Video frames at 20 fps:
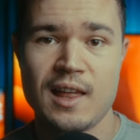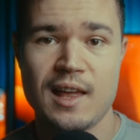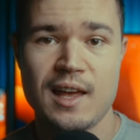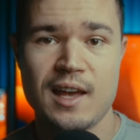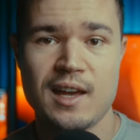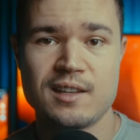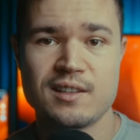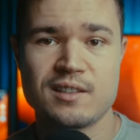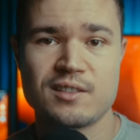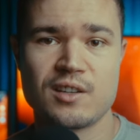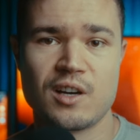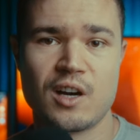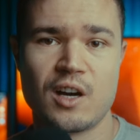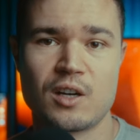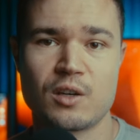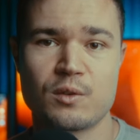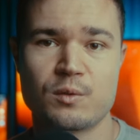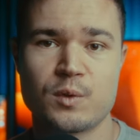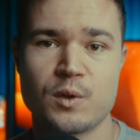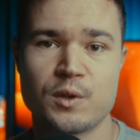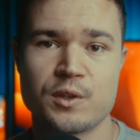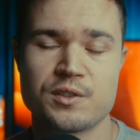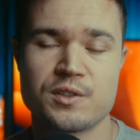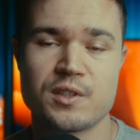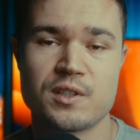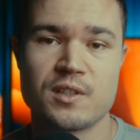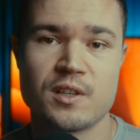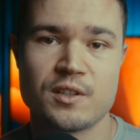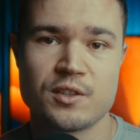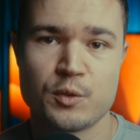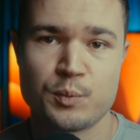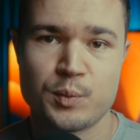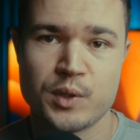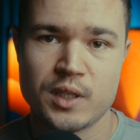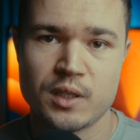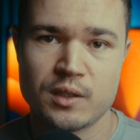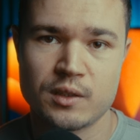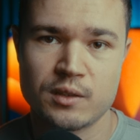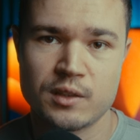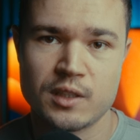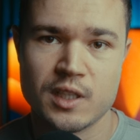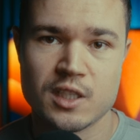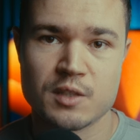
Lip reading: And the autofocus is also pretty good,